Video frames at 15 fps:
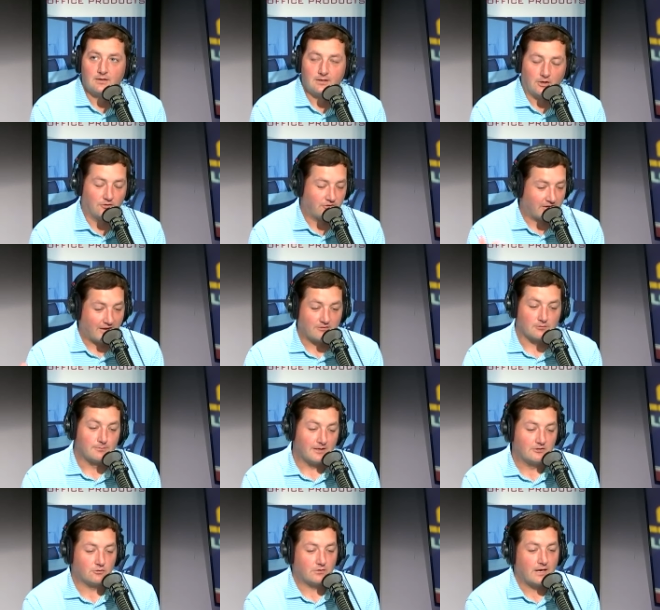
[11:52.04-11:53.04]
He also gave some
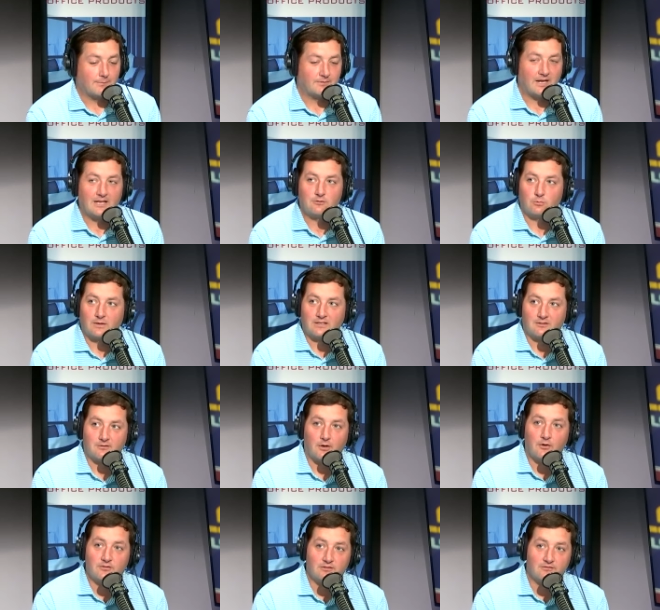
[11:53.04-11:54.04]
injury updates. We'll get to
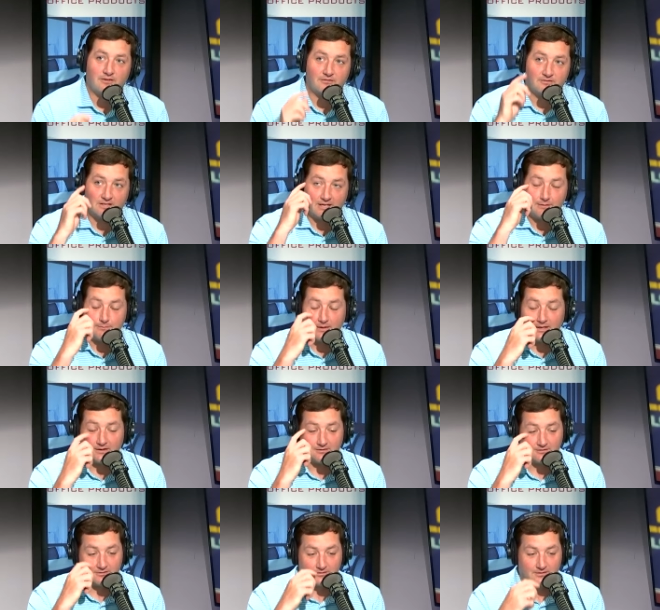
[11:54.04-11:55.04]
those in 15
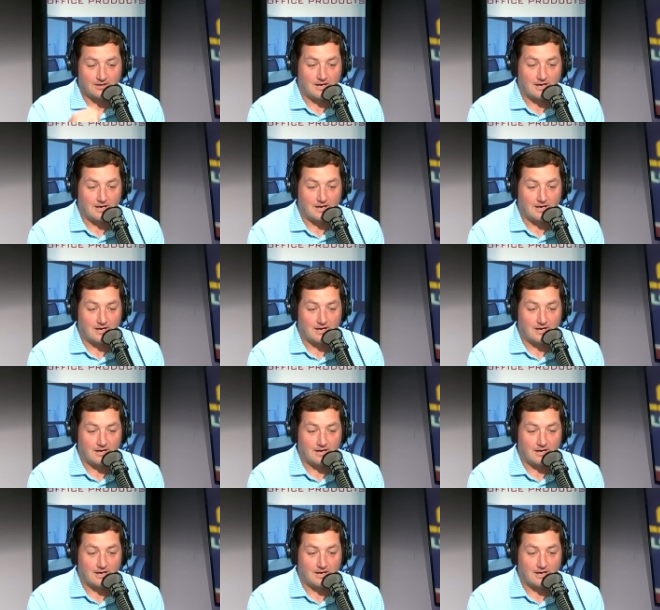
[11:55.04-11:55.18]
minutes.